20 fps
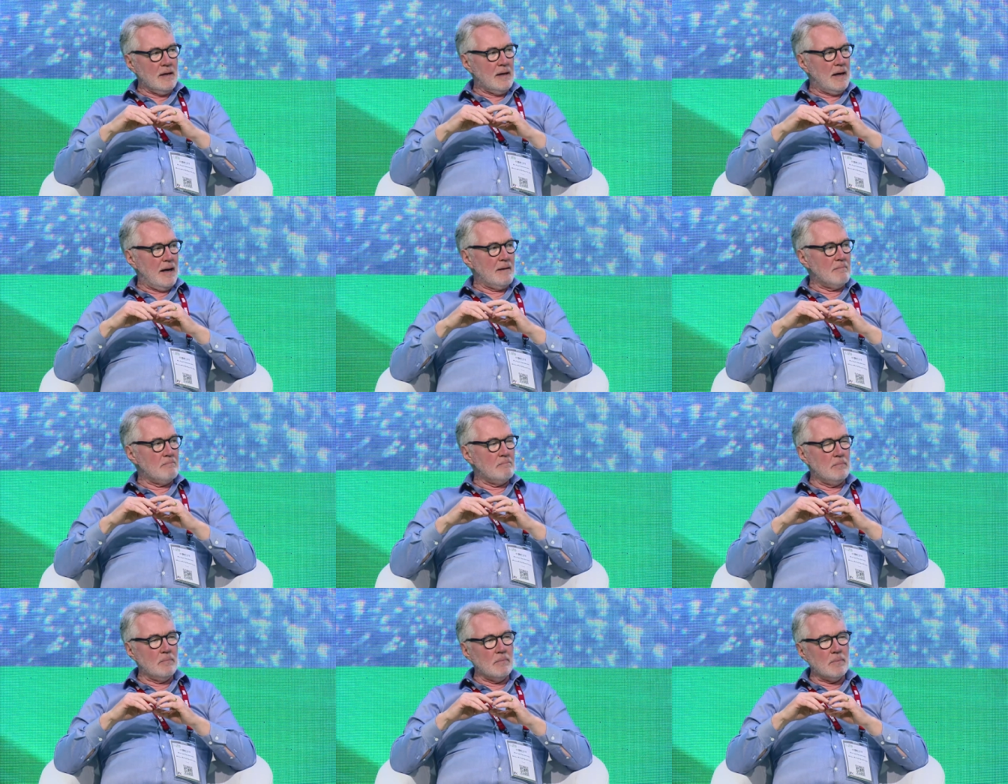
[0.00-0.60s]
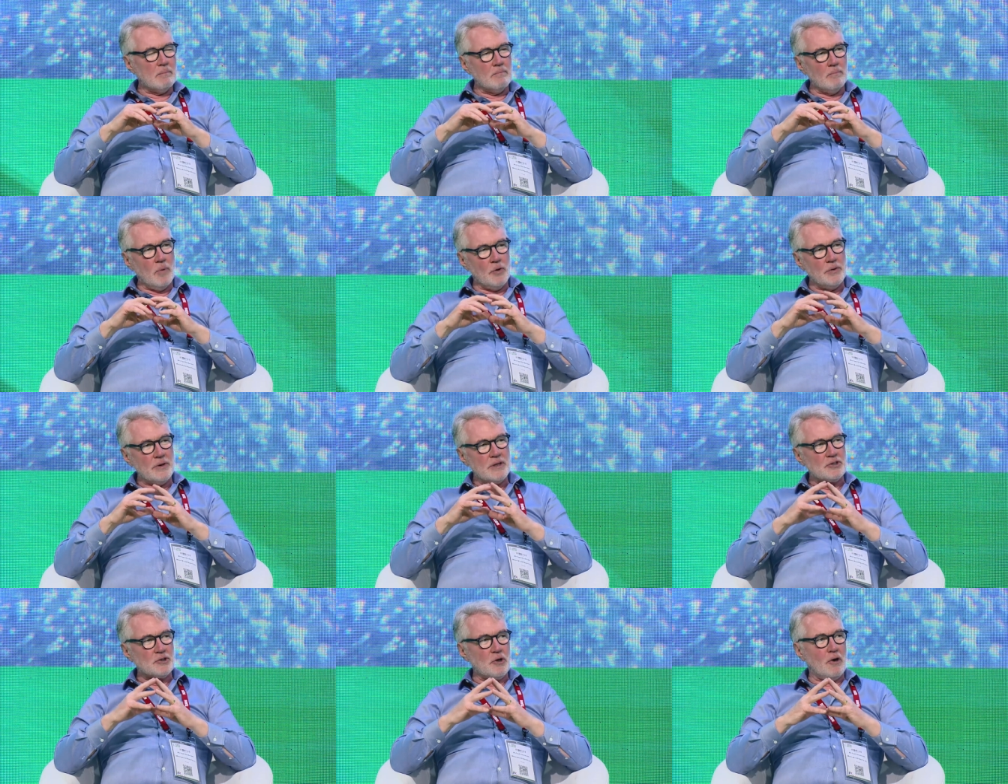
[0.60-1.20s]
Uh,
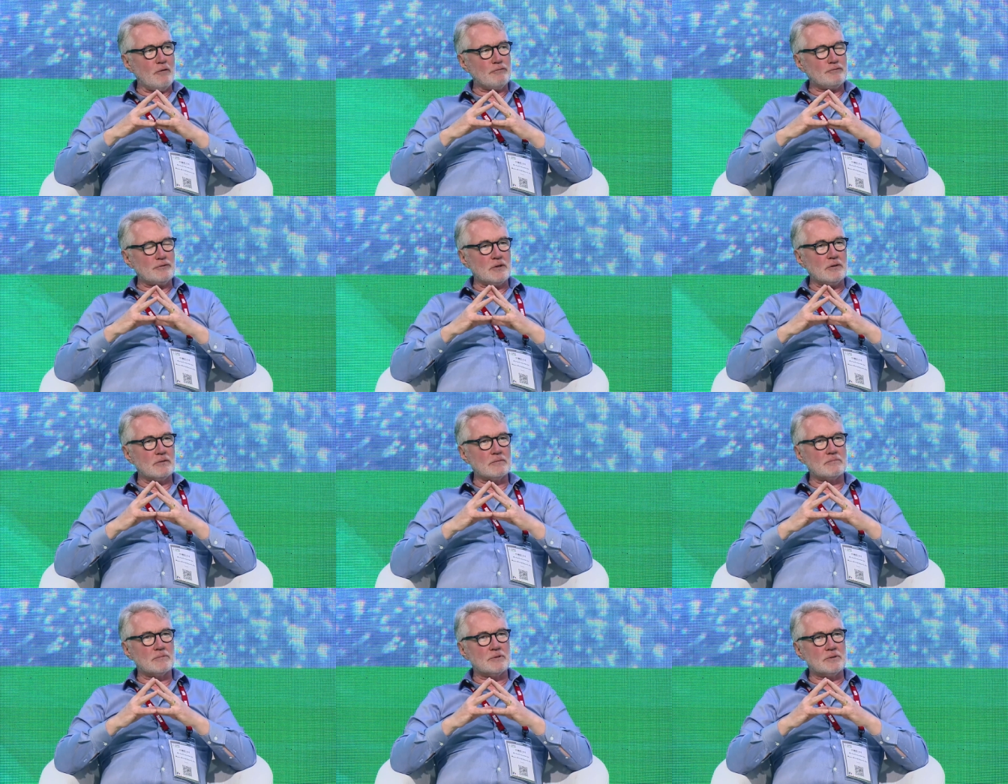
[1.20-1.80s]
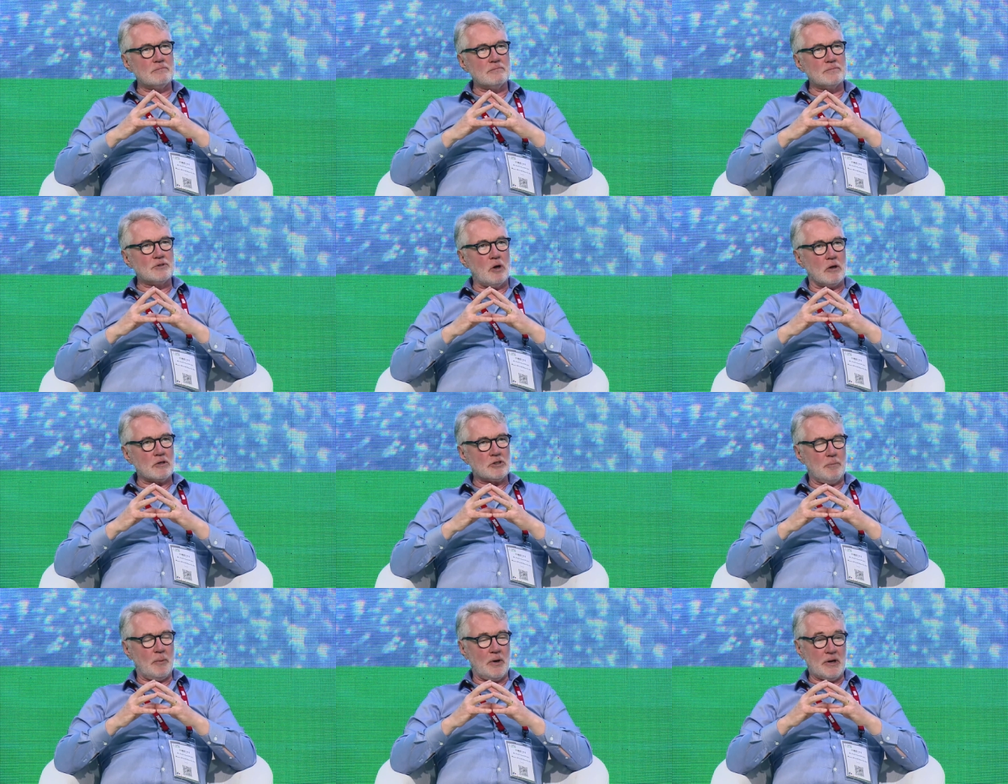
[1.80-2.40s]
Moon is often
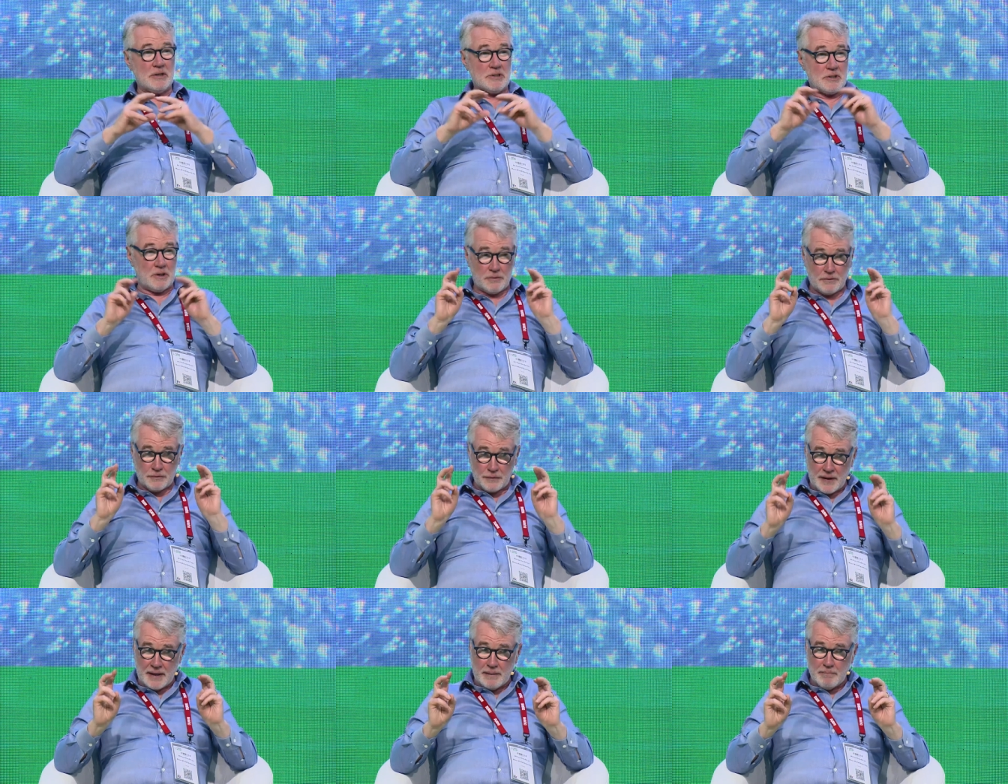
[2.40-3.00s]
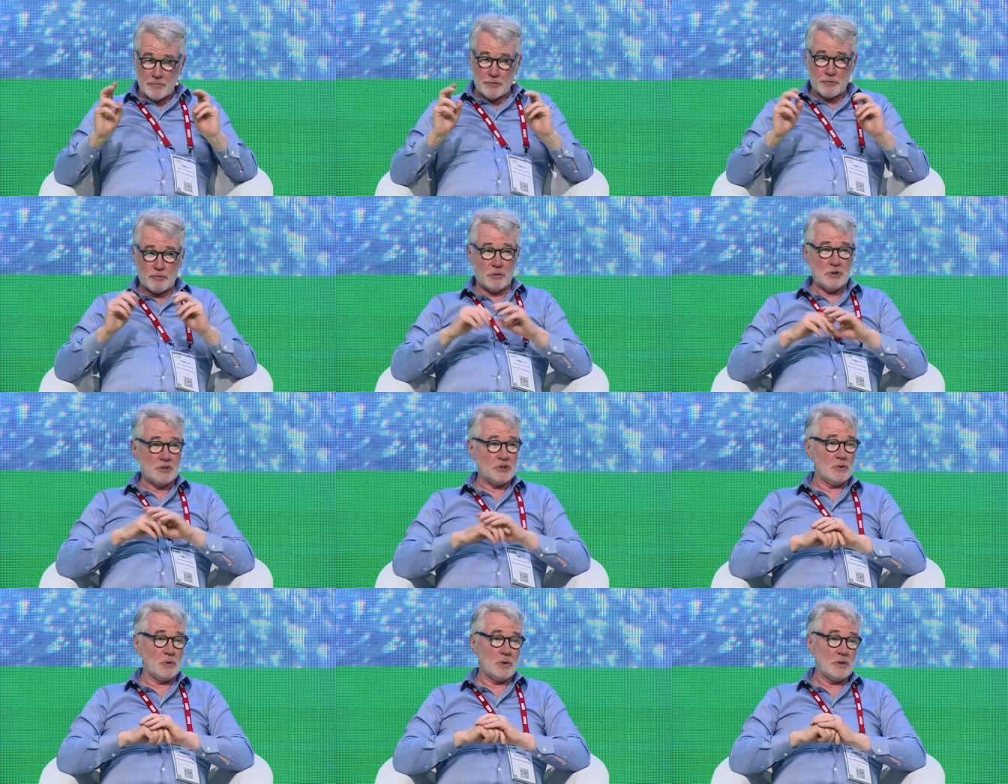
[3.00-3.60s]
talked about as a themed
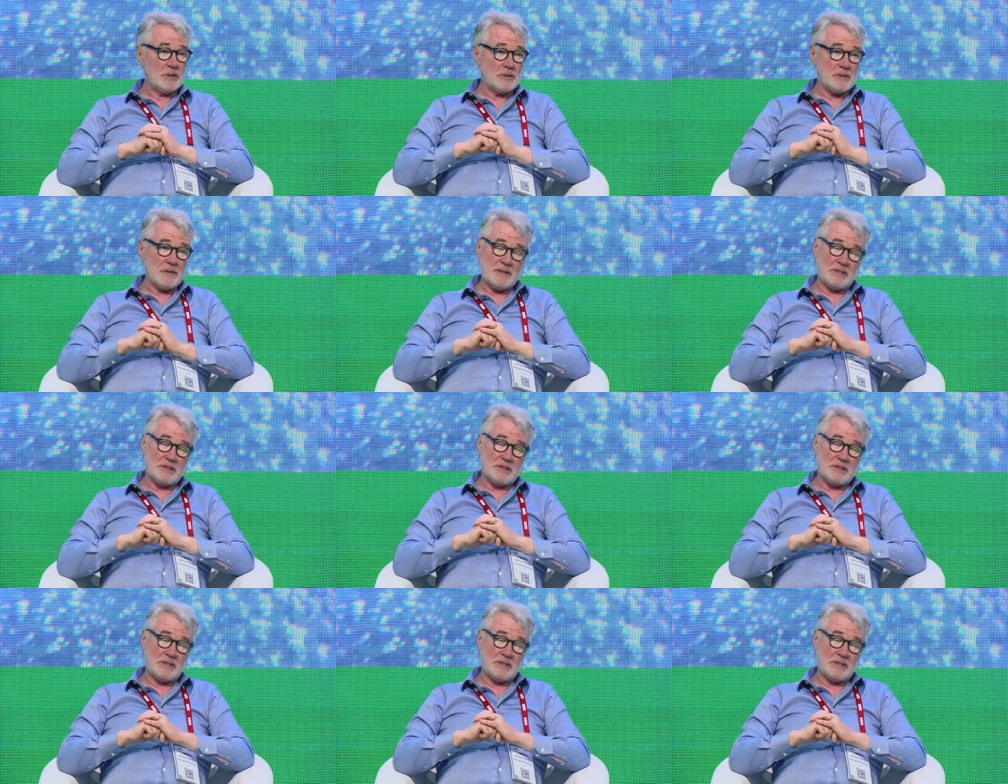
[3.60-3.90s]
resort.